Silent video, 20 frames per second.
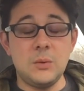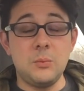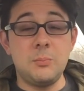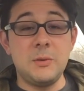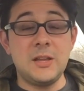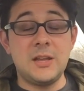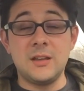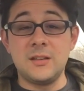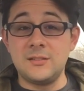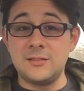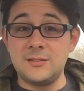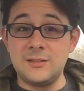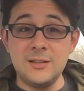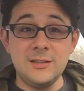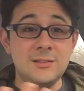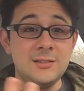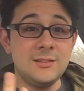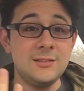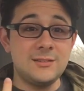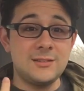because
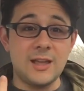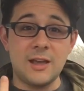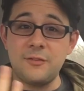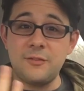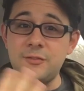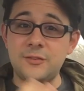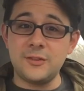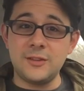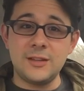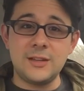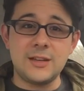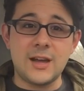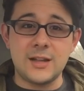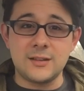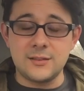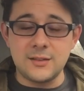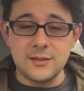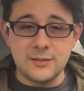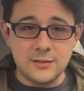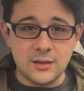this is definitely
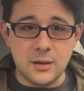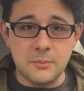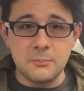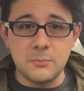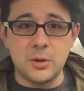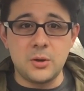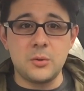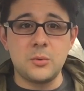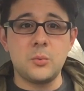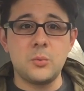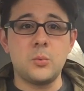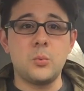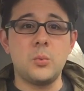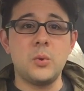not the Dumbo